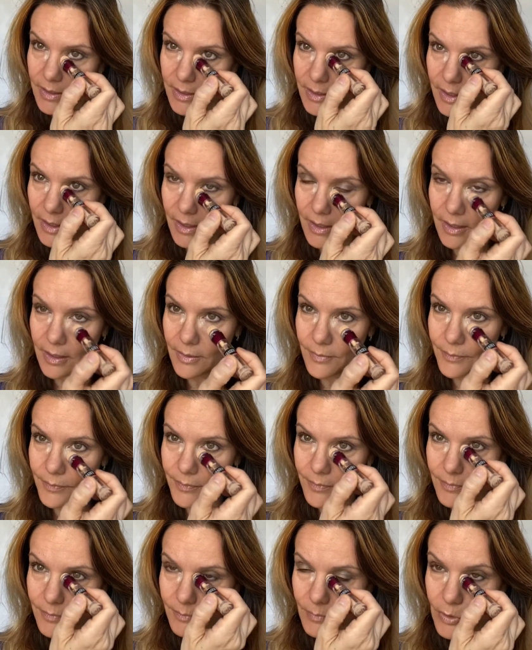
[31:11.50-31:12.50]
um,
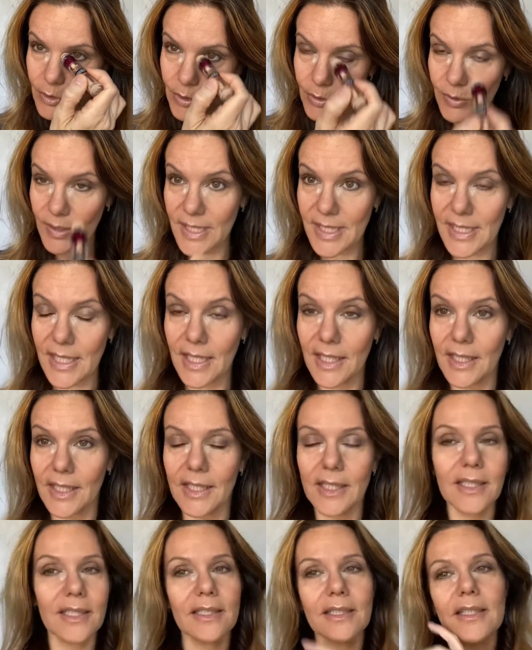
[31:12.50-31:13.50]
matured
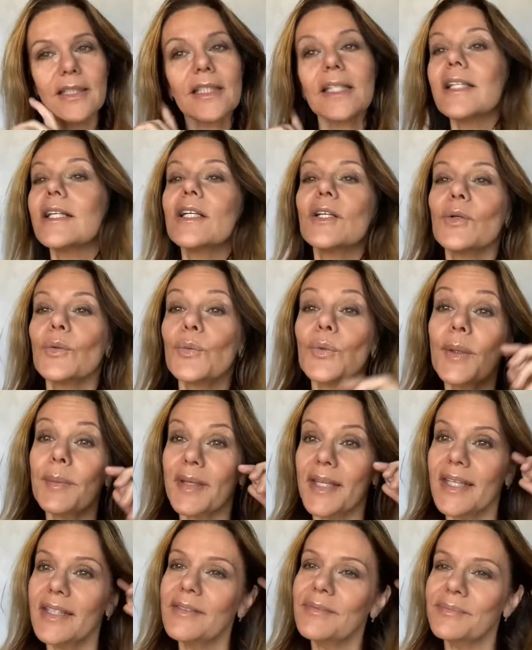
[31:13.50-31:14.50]
skin
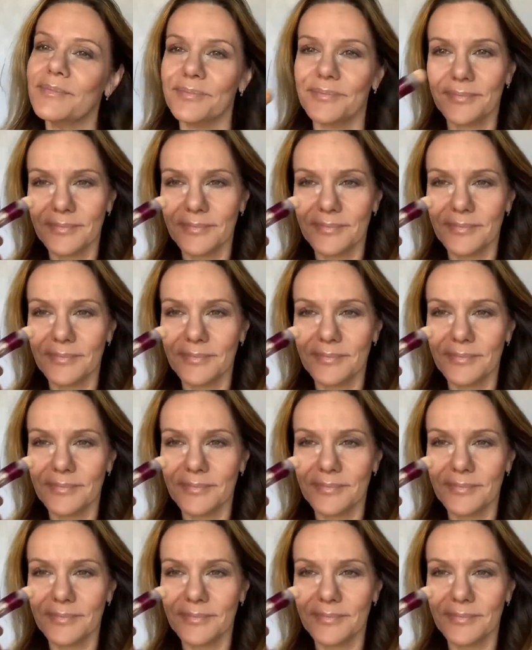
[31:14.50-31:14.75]
woman,